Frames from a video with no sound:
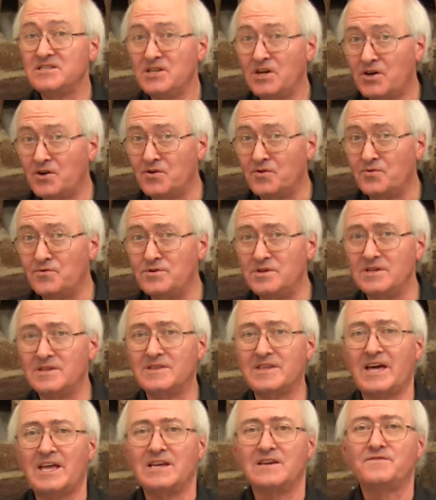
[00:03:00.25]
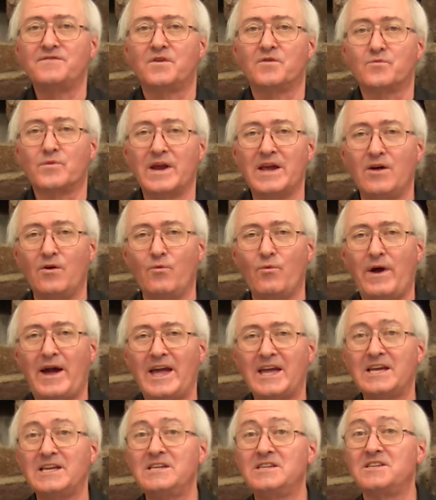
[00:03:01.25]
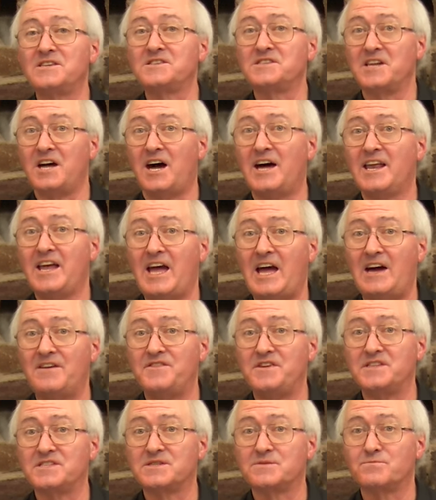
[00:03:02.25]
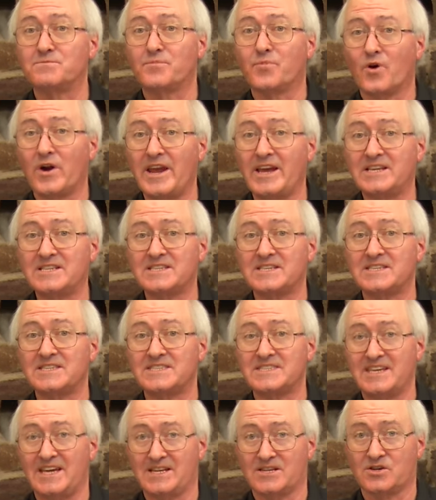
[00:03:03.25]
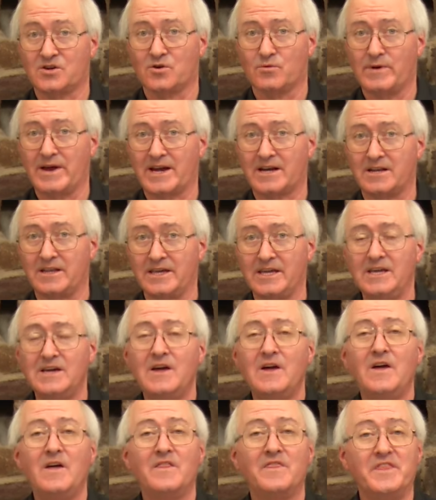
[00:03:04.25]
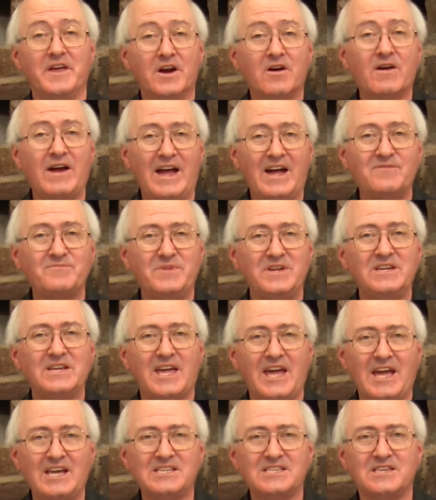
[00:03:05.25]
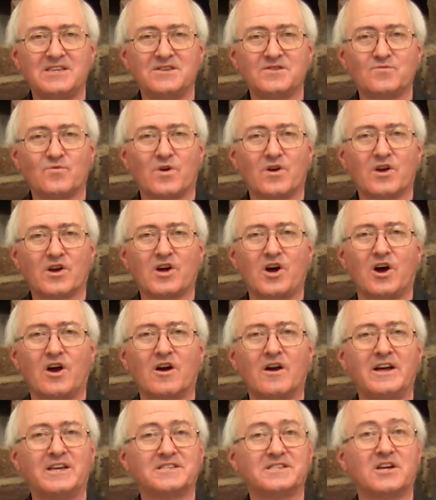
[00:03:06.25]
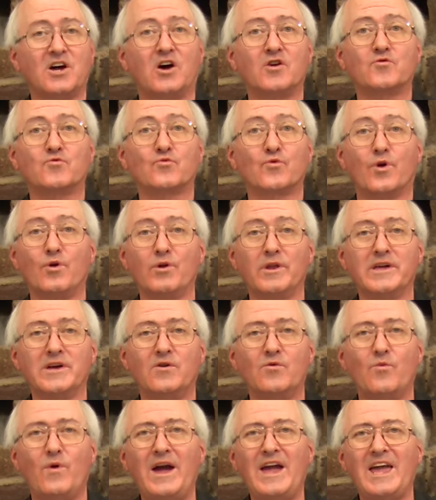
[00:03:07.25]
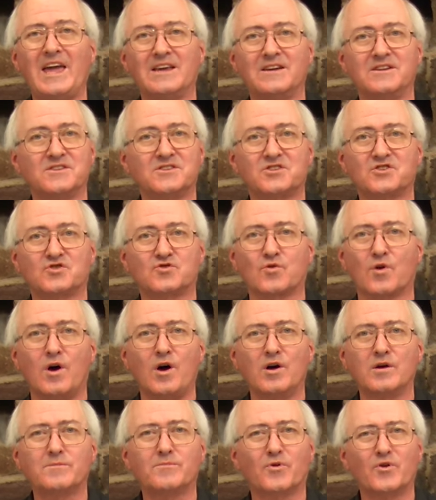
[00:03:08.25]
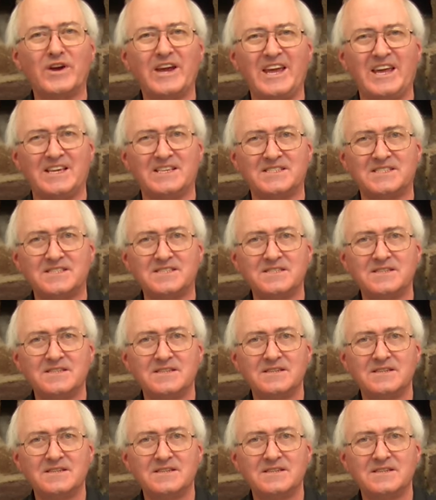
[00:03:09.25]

known that if a rail wagon does not have its brakes set correctly, there have been cases where a car has gone rolling away in a strong breeze.